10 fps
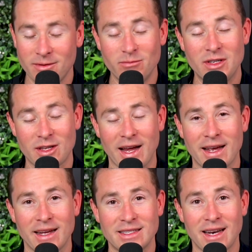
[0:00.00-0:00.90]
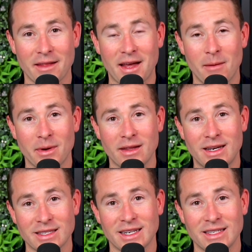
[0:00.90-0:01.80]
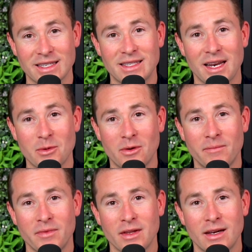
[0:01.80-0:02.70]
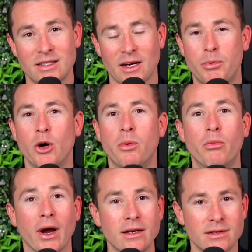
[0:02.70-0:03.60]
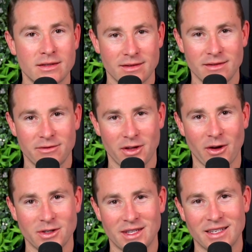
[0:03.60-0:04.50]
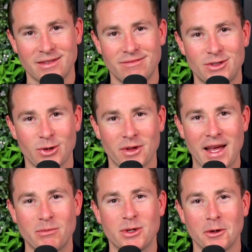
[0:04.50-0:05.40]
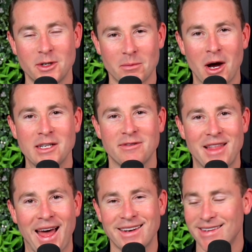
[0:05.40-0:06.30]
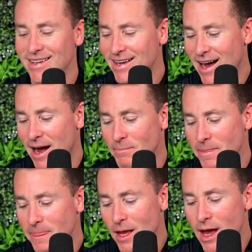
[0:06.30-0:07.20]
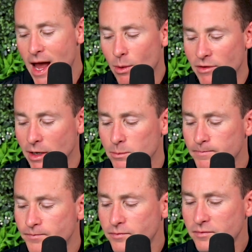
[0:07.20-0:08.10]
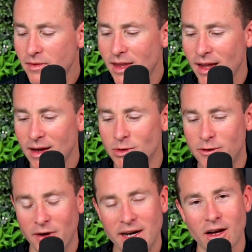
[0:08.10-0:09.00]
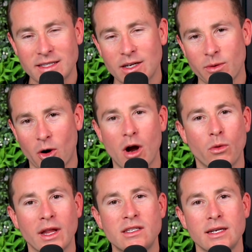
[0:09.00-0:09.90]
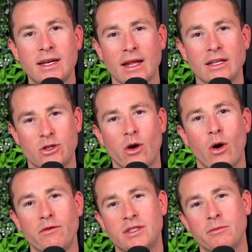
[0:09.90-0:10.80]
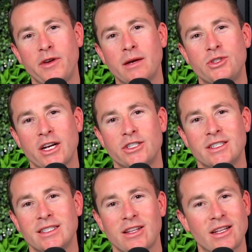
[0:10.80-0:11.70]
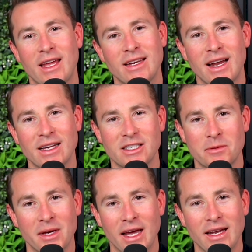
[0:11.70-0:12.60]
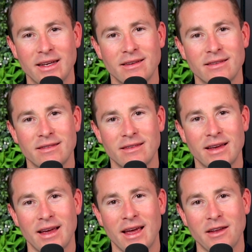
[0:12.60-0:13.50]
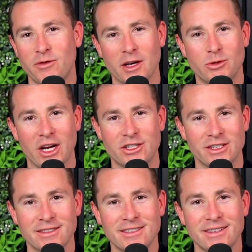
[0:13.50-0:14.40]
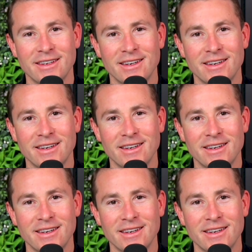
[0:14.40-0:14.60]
it's another company that doesn't exist anymore. It's like Purple Bricks for those that saw the absolute demise of that. However, it was funny. I said to him, all right, well, let's sit down. Let's go over some fee objections. And he's like, they didn't ask me any fee objections.